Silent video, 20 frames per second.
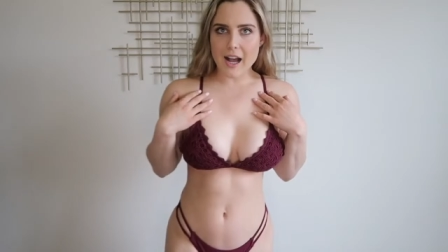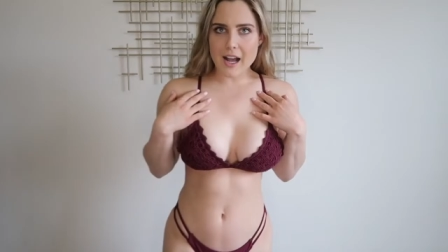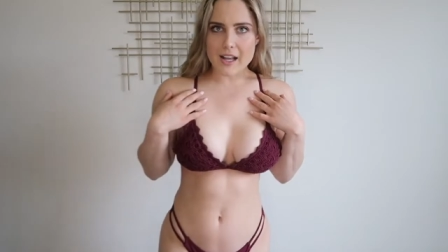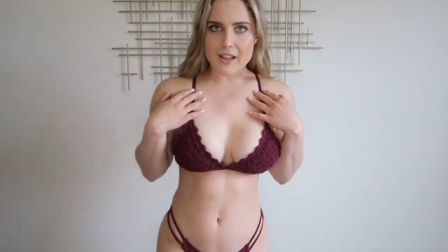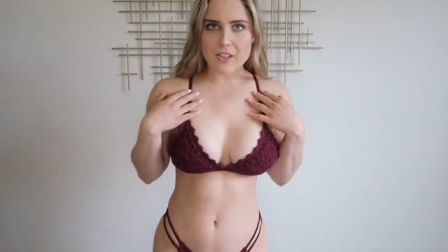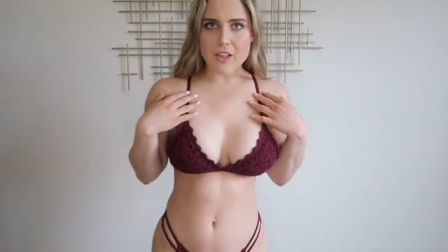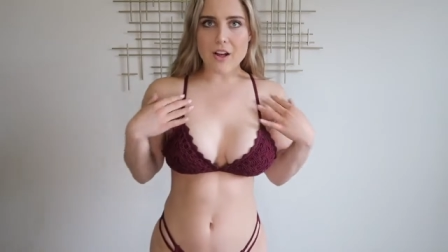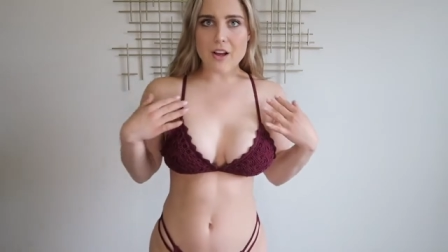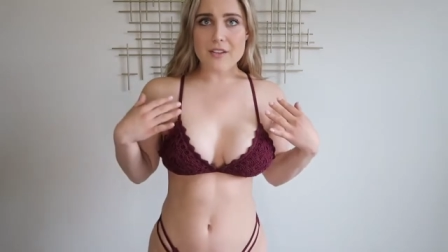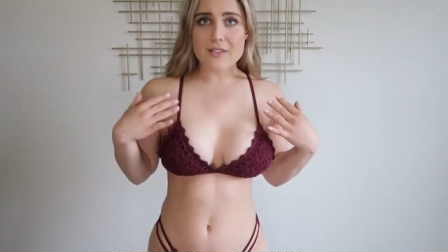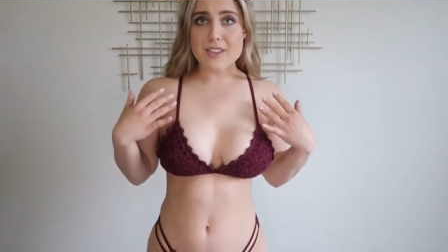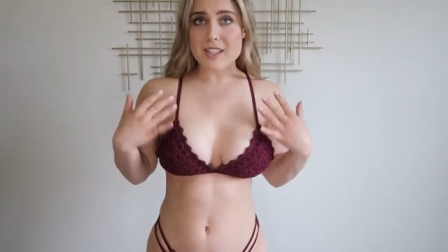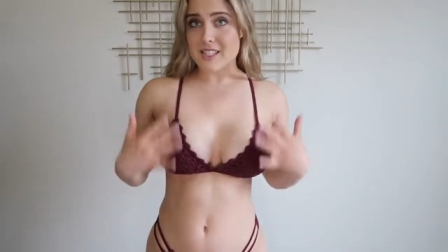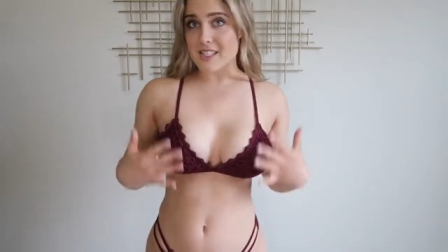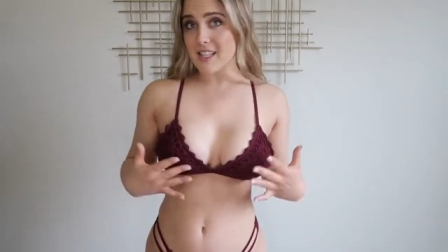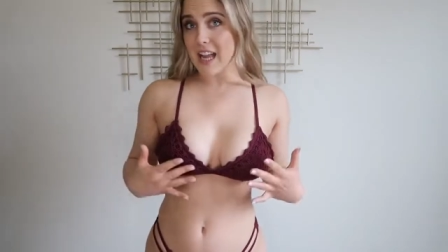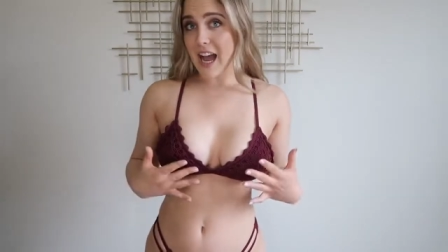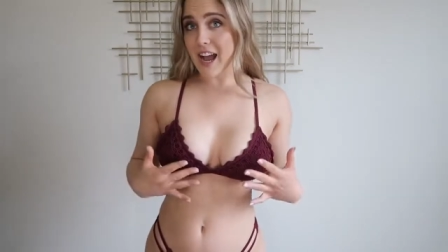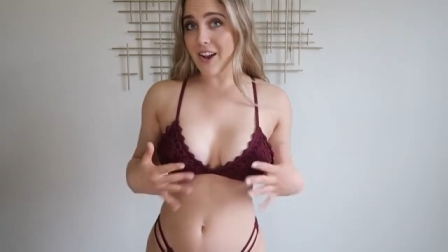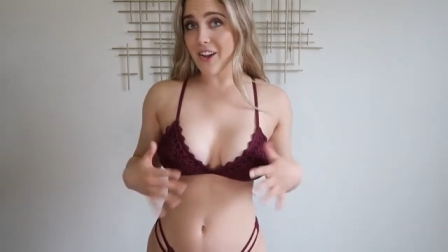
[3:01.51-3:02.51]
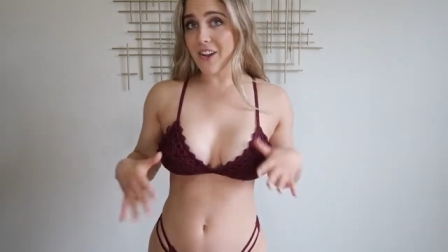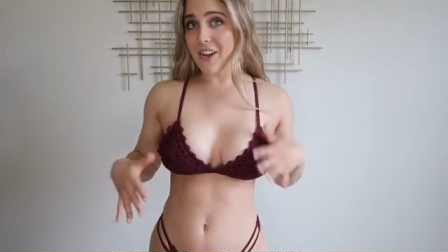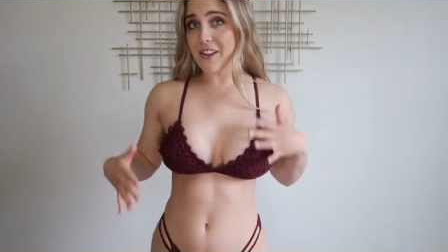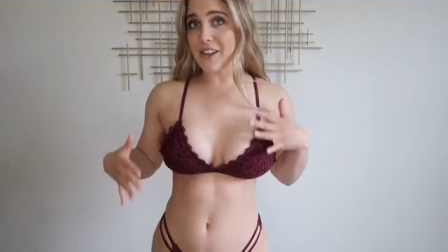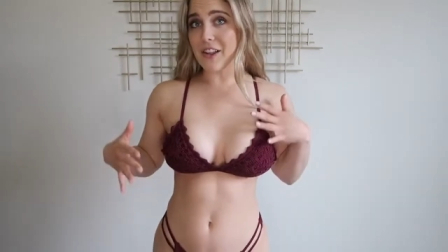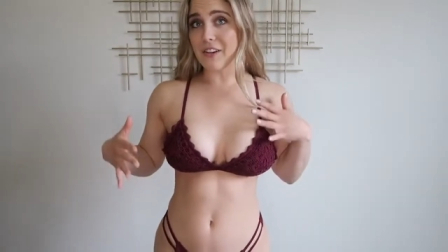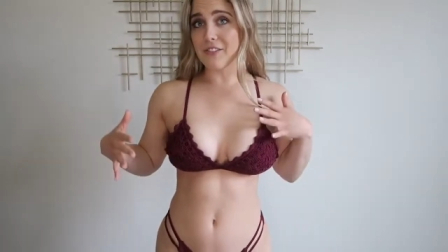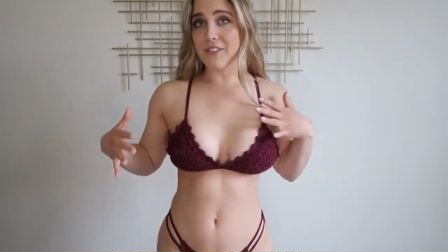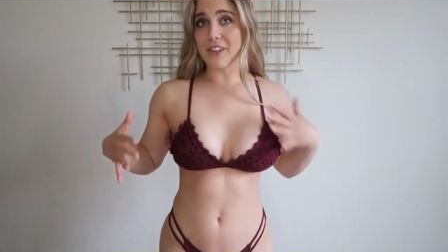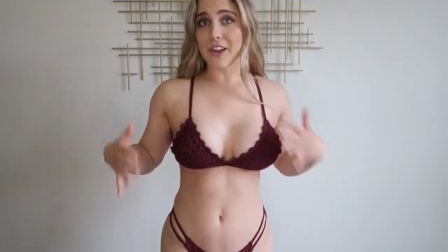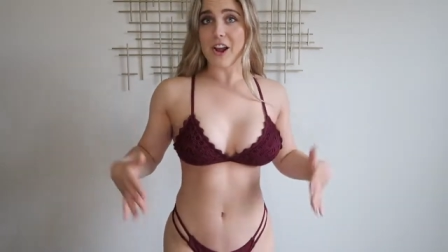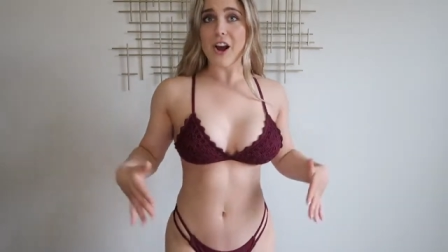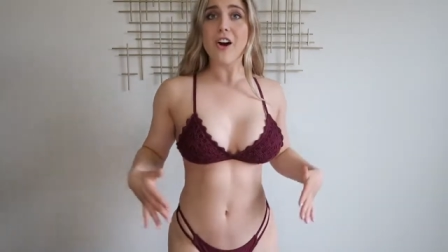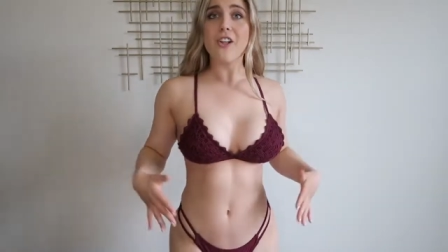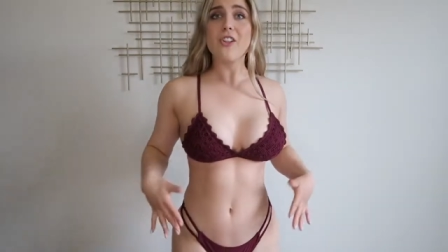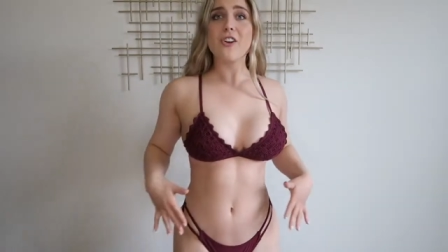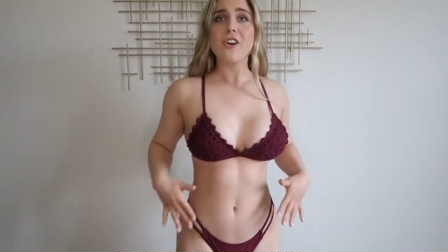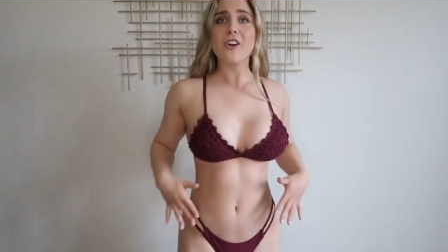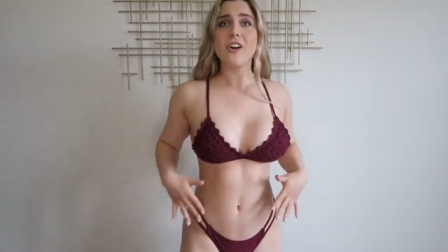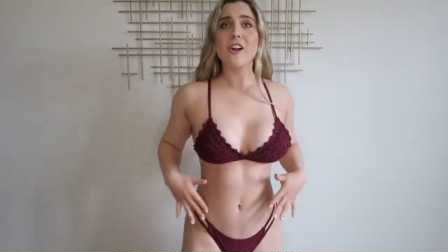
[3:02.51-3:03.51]
I love the style, I love the
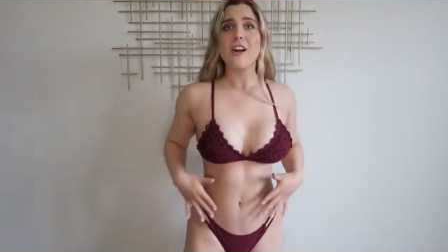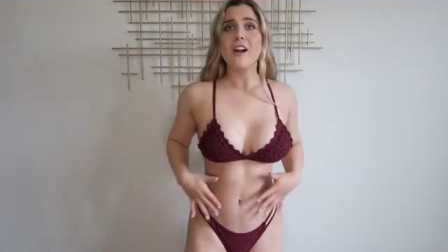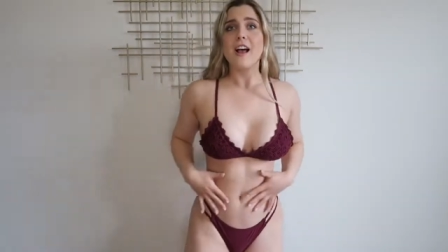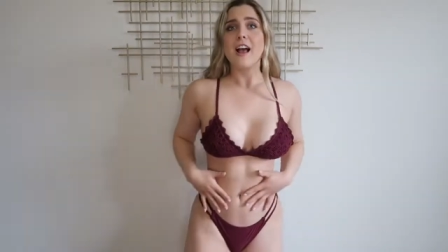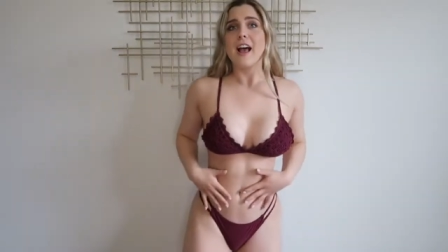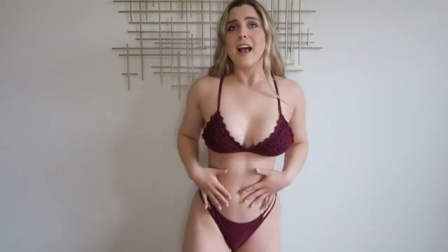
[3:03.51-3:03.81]
color,